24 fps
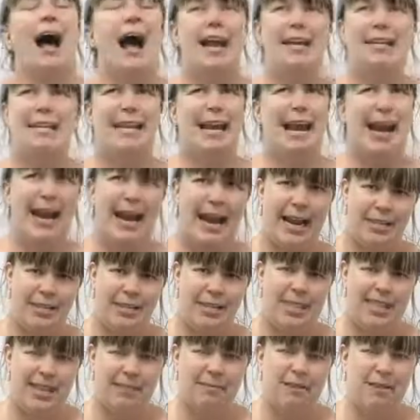I can't
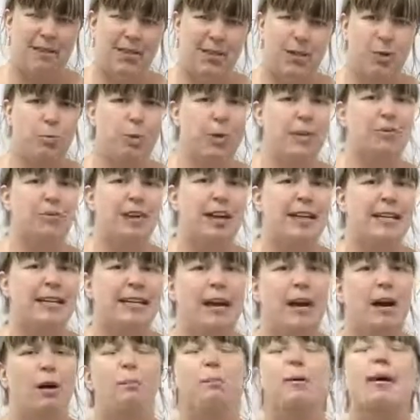think of a third one right now,